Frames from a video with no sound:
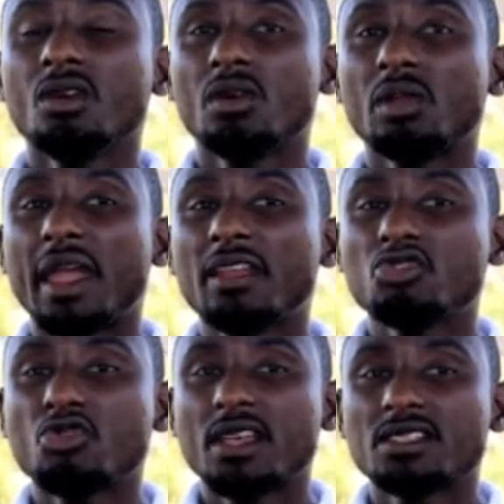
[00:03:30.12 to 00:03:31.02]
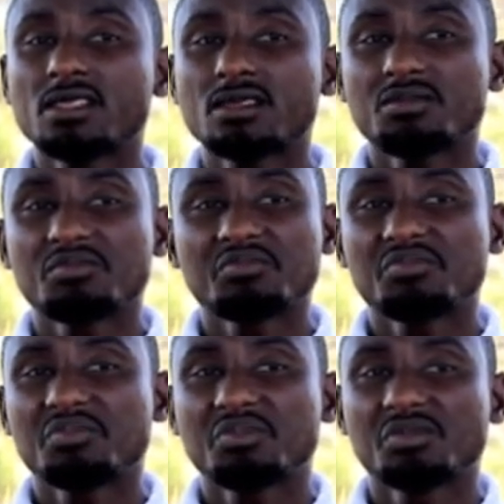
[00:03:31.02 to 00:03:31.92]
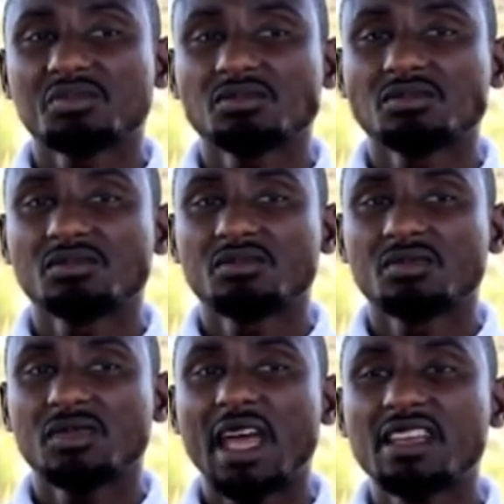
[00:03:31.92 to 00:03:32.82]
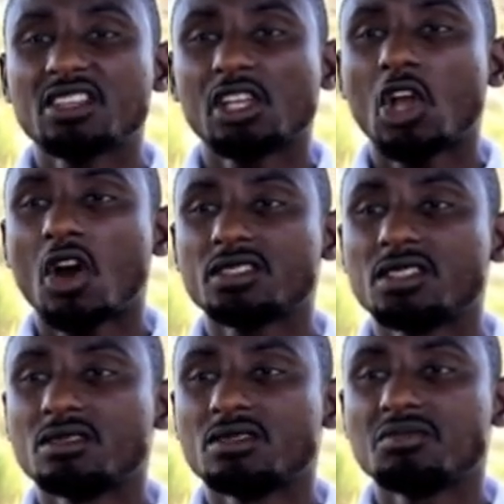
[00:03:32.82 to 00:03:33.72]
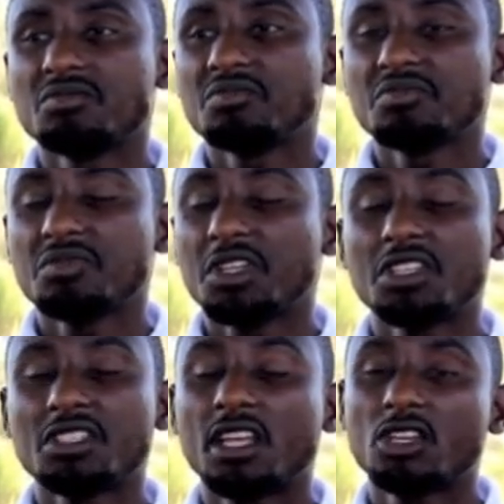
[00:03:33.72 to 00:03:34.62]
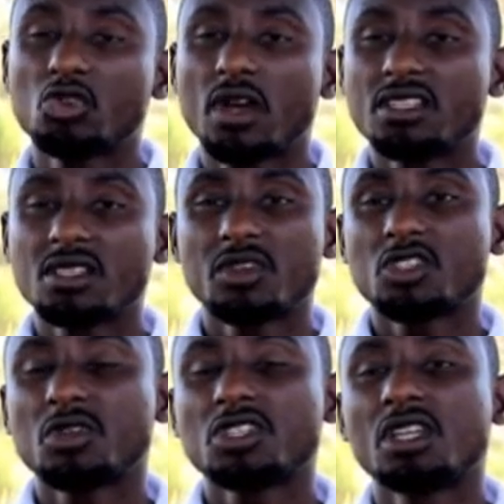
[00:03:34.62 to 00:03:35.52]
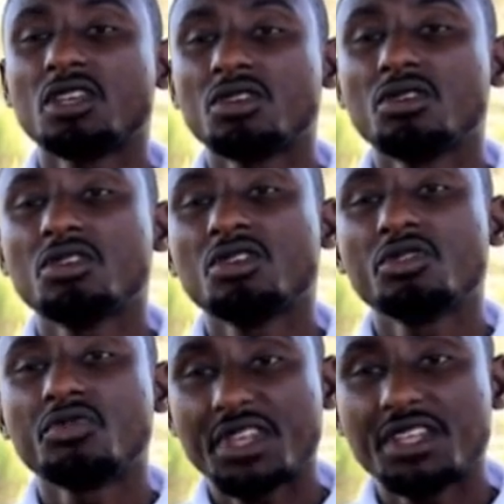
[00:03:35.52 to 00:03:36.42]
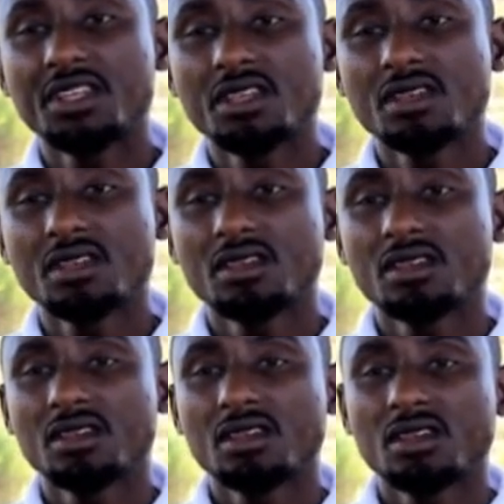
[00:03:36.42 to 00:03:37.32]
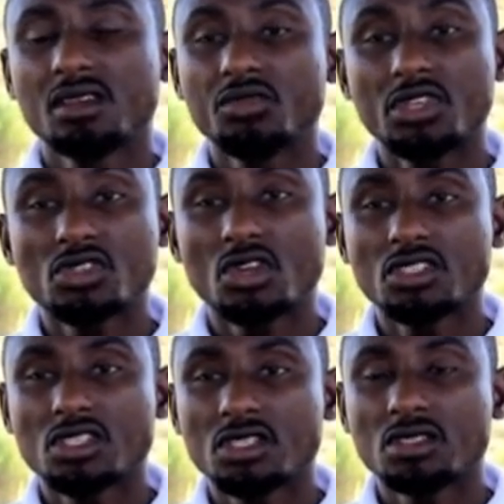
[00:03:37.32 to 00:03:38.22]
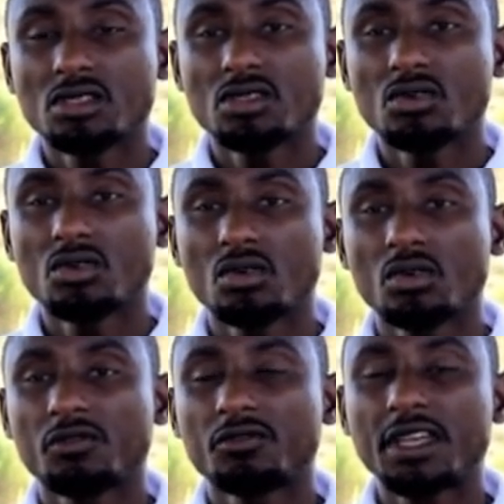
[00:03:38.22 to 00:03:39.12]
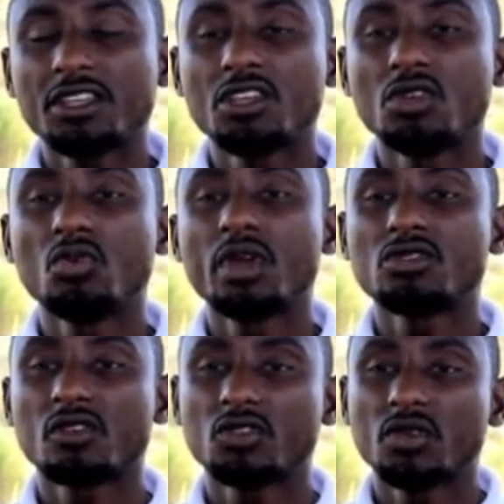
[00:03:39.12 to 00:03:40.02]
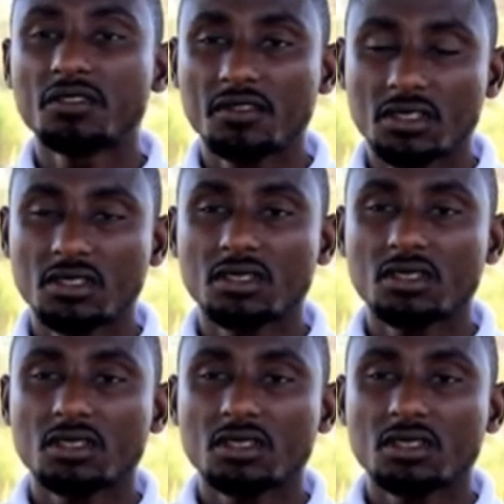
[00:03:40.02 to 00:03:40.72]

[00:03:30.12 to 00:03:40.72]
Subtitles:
Well, my interest lies a lot in intellectualism, especially reading, researching, finding new ways of doing things.